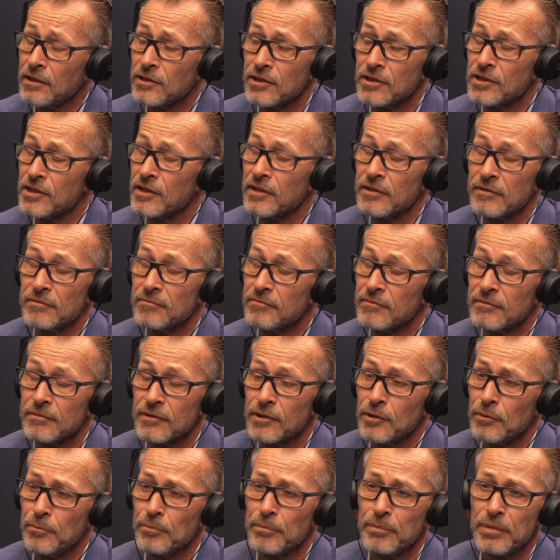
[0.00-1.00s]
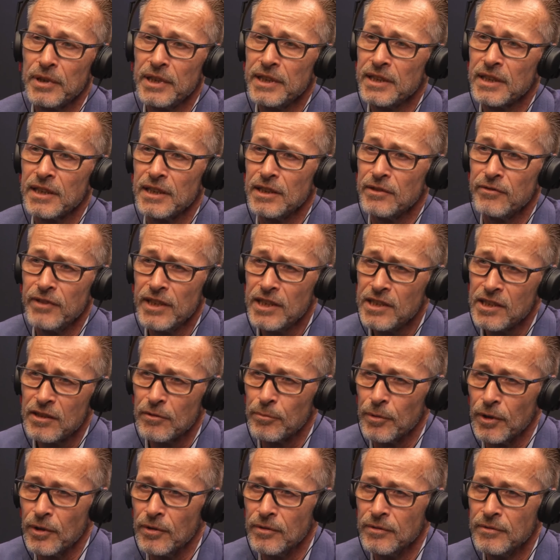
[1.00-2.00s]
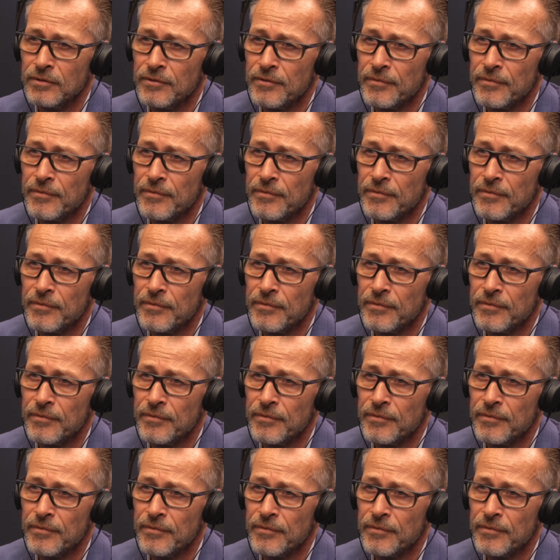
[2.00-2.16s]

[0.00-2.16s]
just completely reasonable.